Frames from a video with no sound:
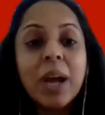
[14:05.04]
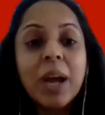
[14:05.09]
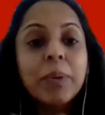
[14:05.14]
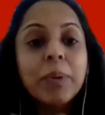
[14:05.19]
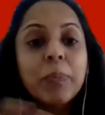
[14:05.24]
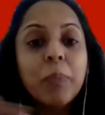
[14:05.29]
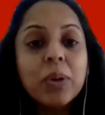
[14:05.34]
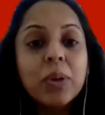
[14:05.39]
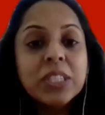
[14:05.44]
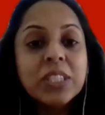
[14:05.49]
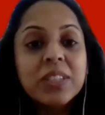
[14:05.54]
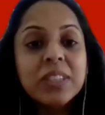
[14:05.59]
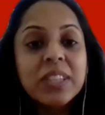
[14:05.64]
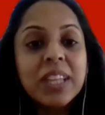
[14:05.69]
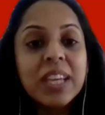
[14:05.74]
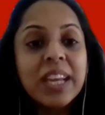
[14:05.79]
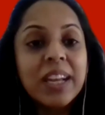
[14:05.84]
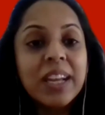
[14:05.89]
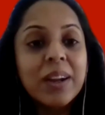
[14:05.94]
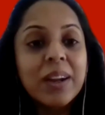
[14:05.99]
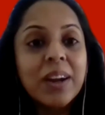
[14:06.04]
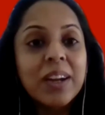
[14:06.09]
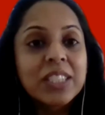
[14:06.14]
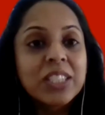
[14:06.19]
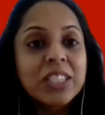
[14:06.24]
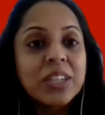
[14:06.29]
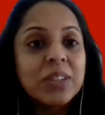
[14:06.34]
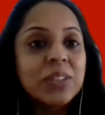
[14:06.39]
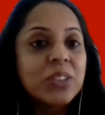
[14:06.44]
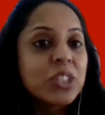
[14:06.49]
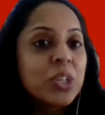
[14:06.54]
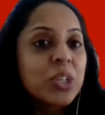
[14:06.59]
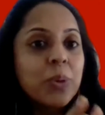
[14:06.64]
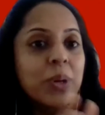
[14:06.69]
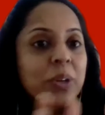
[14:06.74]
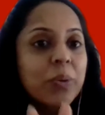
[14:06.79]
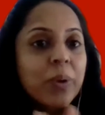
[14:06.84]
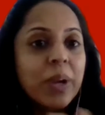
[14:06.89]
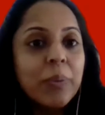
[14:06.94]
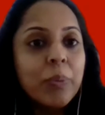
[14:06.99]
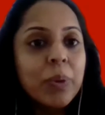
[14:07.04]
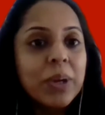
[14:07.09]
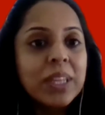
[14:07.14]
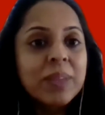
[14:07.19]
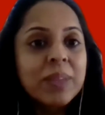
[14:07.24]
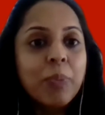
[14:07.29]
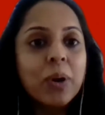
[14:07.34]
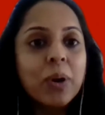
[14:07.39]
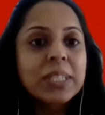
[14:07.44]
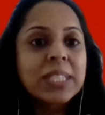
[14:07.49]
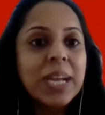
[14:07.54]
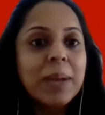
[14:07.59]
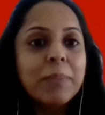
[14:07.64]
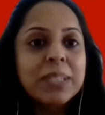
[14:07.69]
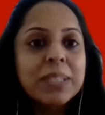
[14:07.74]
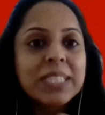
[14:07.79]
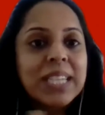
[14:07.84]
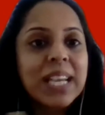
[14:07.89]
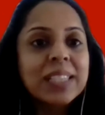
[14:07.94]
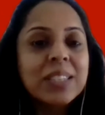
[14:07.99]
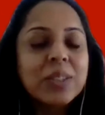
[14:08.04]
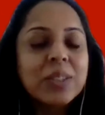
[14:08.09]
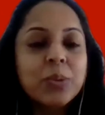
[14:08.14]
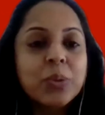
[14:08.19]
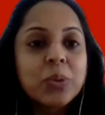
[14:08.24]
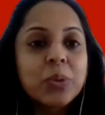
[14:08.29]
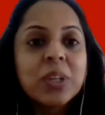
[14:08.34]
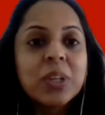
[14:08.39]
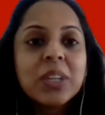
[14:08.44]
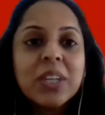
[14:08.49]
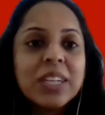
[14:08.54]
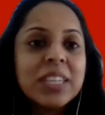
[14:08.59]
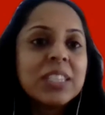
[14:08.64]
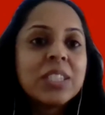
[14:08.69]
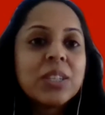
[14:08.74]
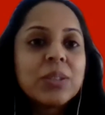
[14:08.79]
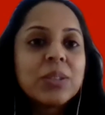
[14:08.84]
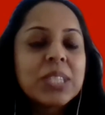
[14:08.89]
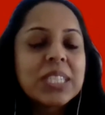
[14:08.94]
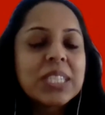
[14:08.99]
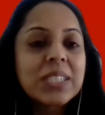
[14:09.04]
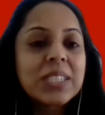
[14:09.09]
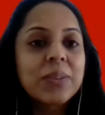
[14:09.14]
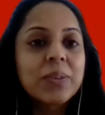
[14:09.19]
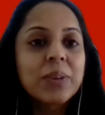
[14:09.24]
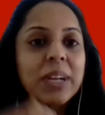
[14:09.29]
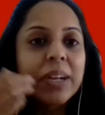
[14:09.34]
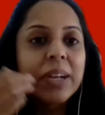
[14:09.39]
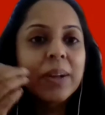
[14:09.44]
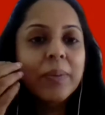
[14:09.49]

what do you think? Do you agree with what Damon says, or do you disagree?